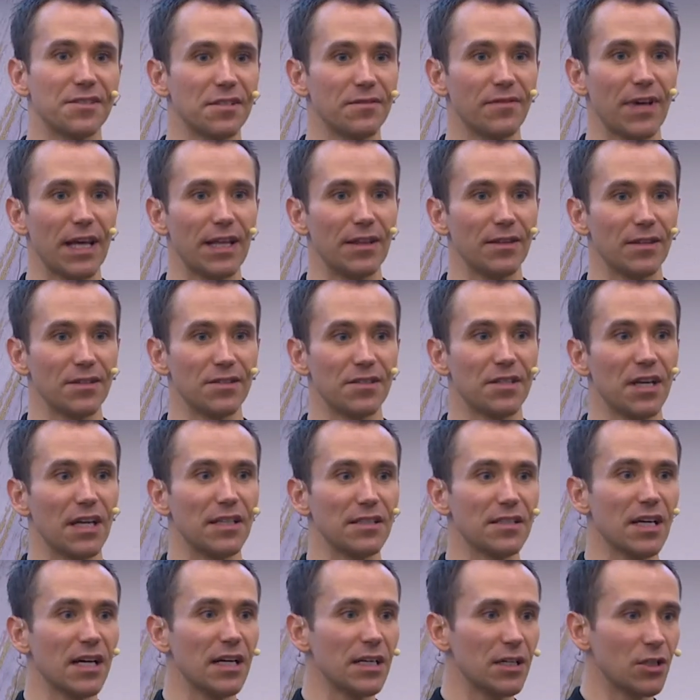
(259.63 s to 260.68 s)
event that's the
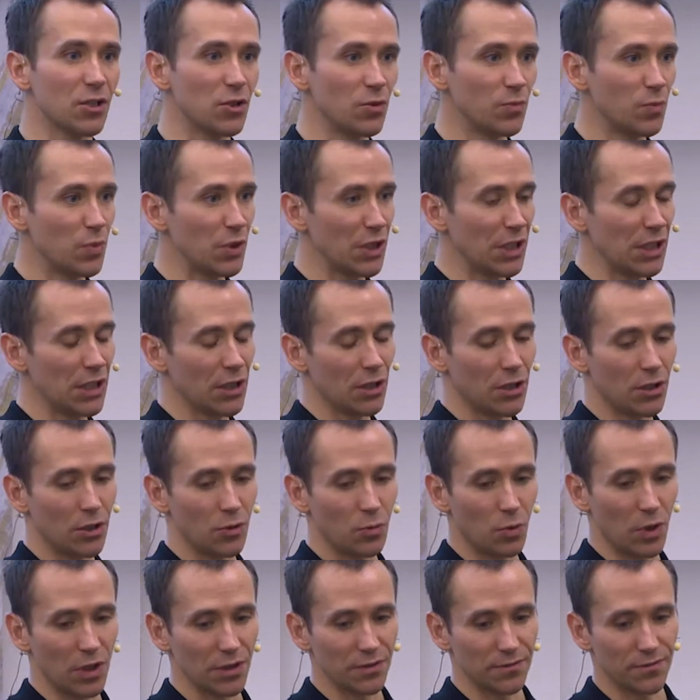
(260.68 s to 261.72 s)
entire company or
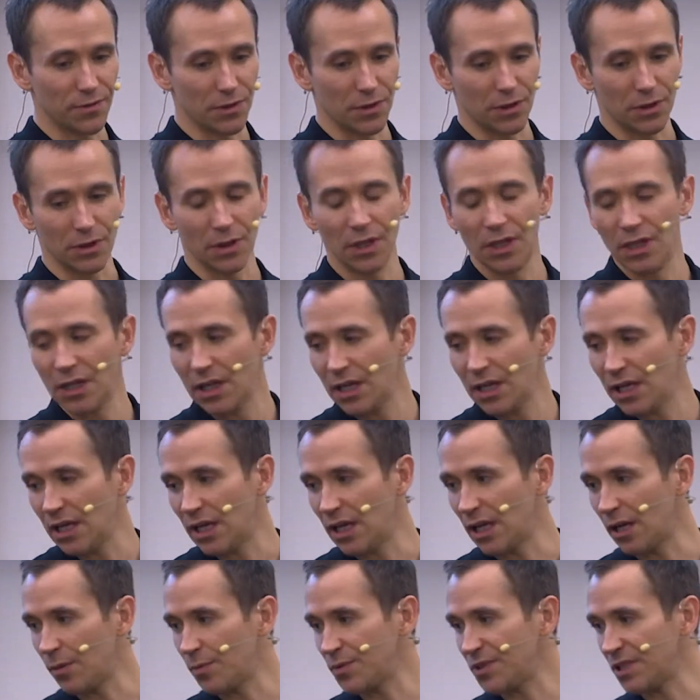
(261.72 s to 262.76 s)
one for
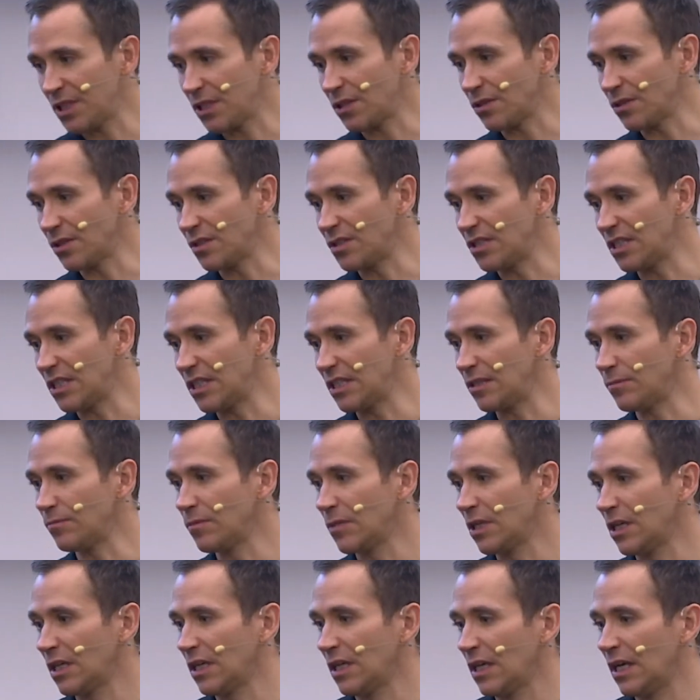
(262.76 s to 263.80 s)
a particular team,
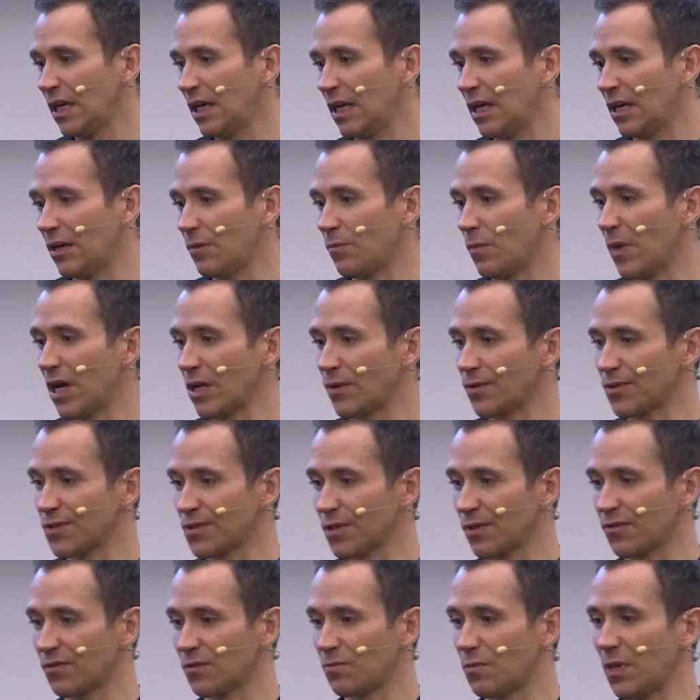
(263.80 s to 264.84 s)

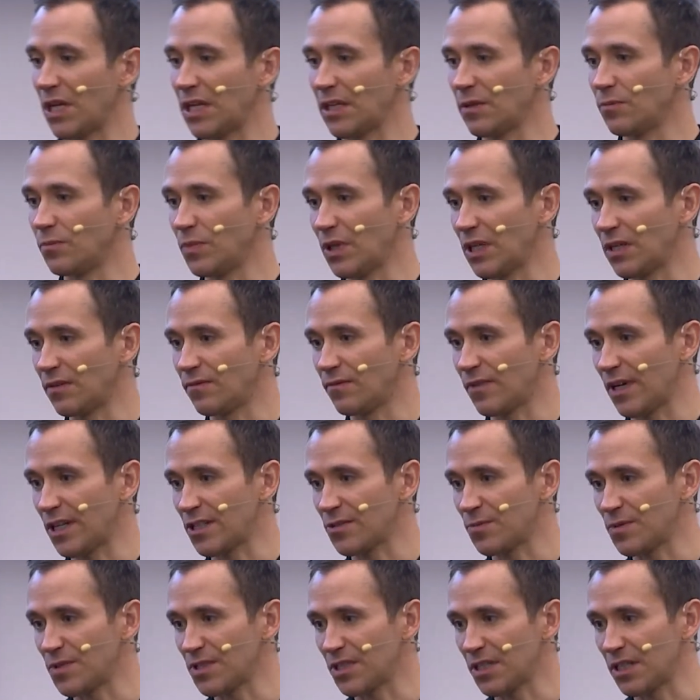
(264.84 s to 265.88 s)
Microsoft making big
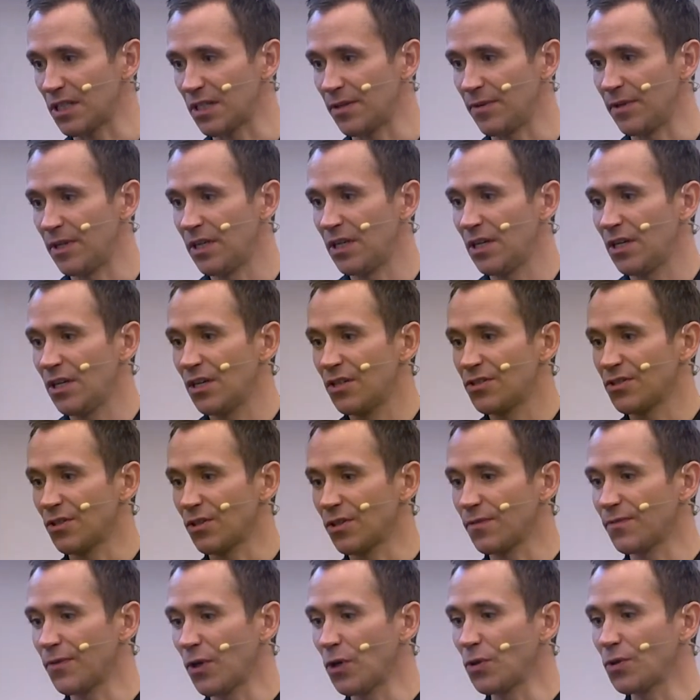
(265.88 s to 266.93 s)
investments here. So the
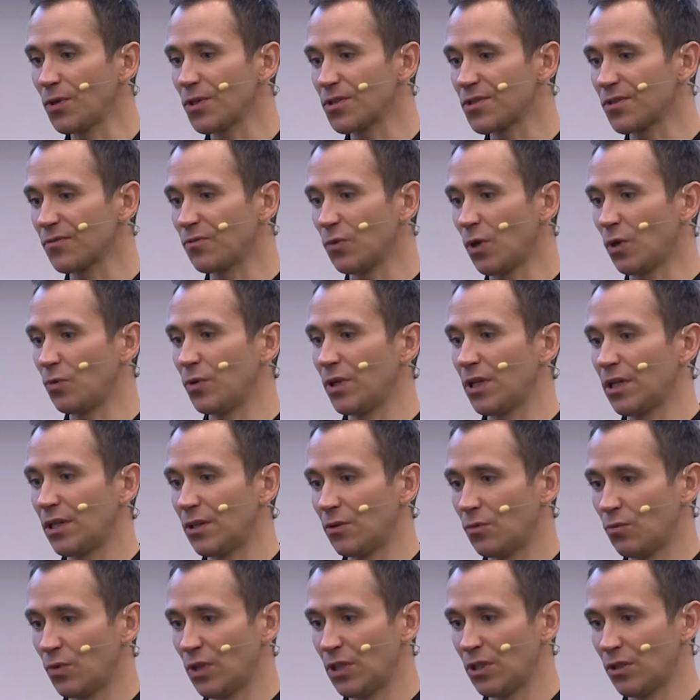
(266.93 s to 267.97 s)
focus of what we're
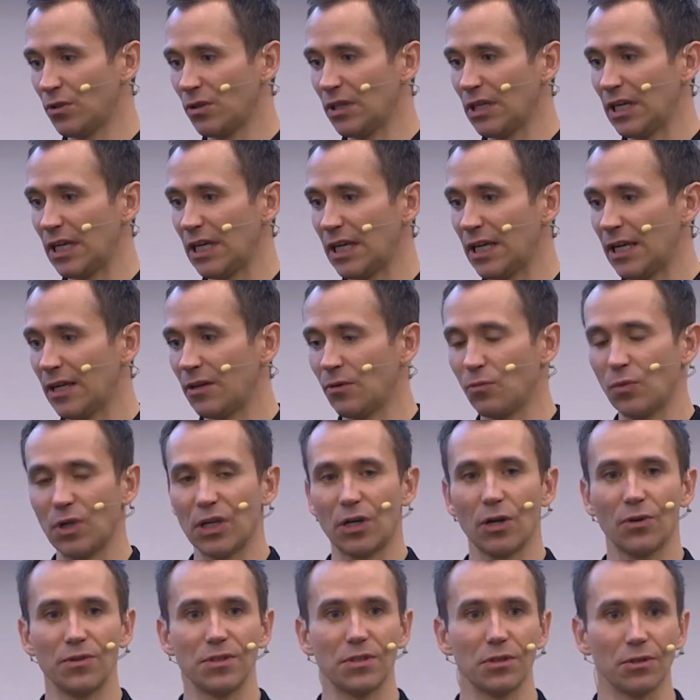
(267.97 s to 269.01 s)
doing here, we're
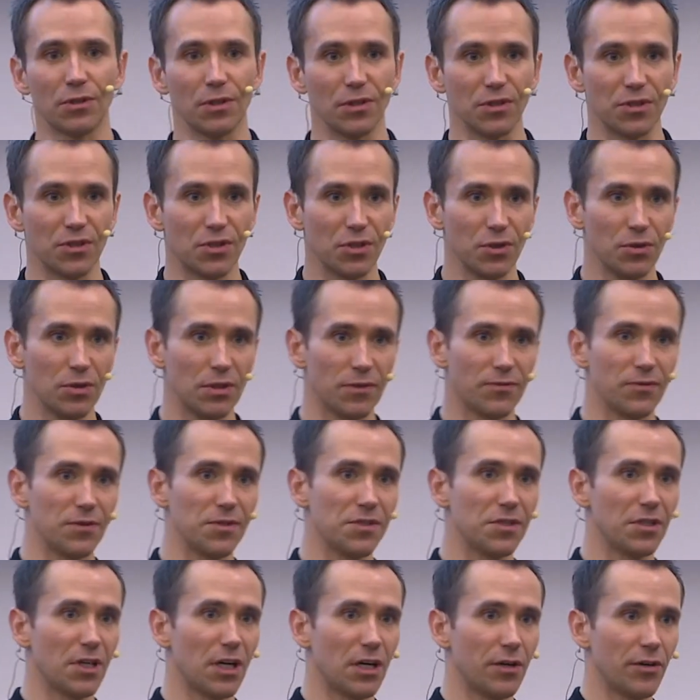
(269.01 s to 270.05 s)
going to look at 2 different
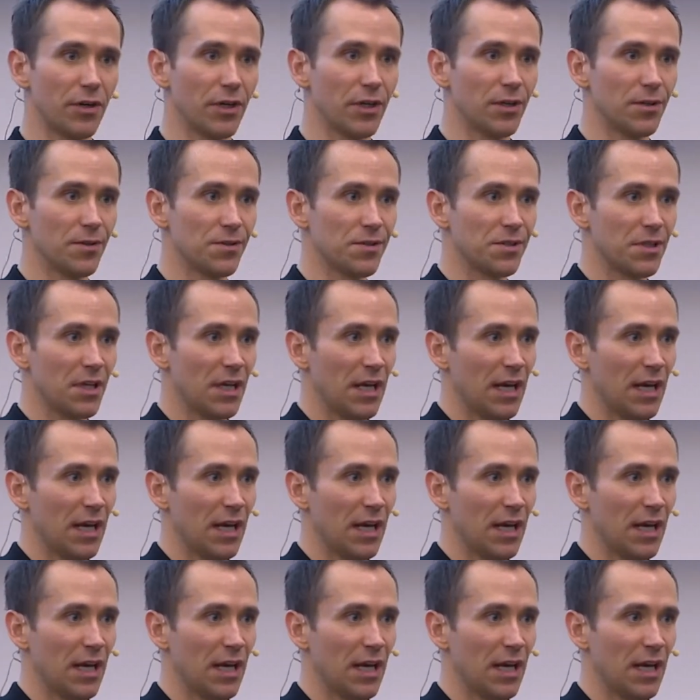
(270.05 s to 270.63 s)
scenarios.